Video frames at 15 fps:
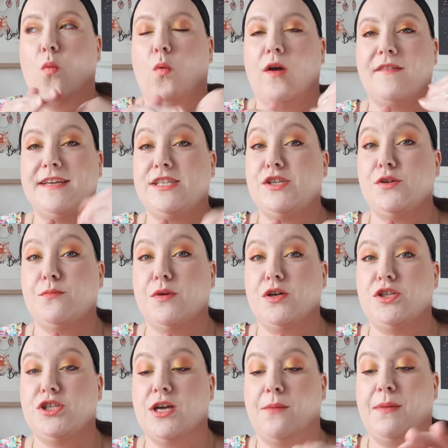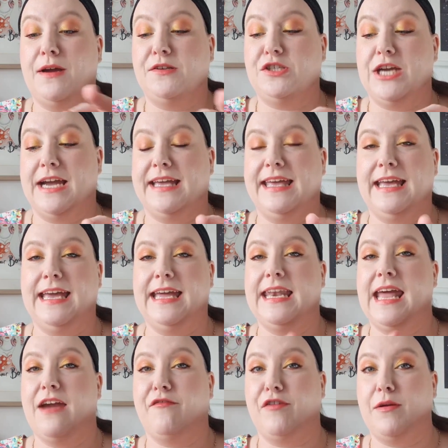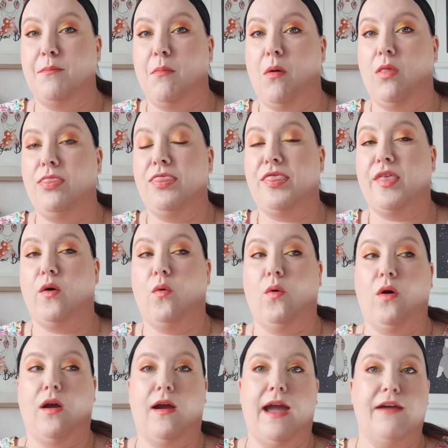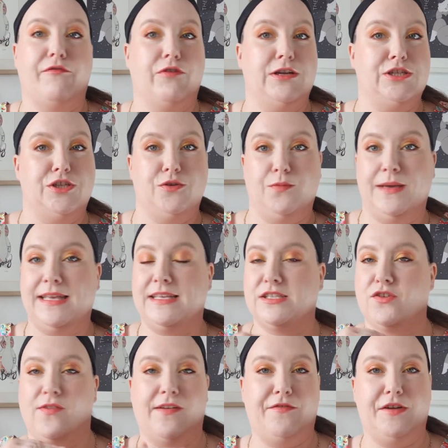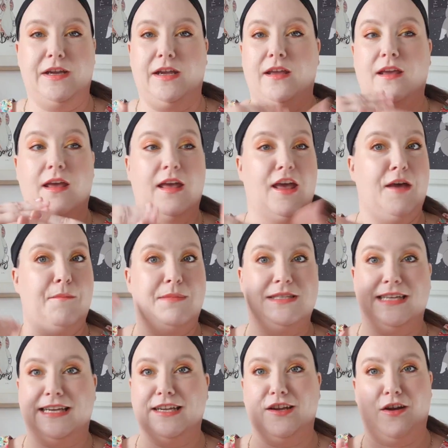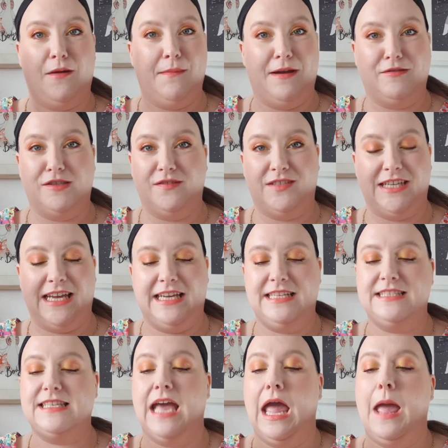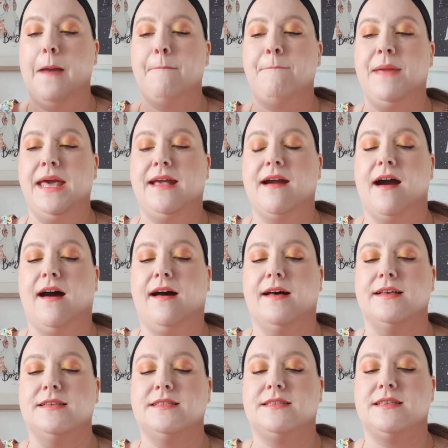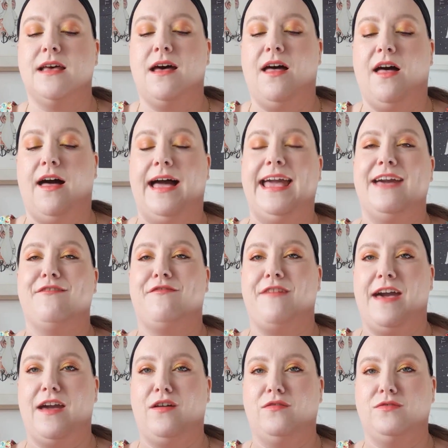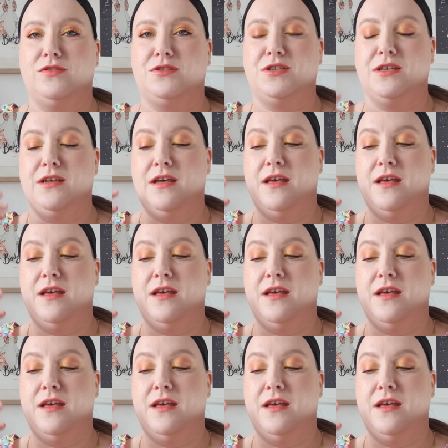worry too much about checking in every month or every 2 weeks or every particular amount of days, because I have found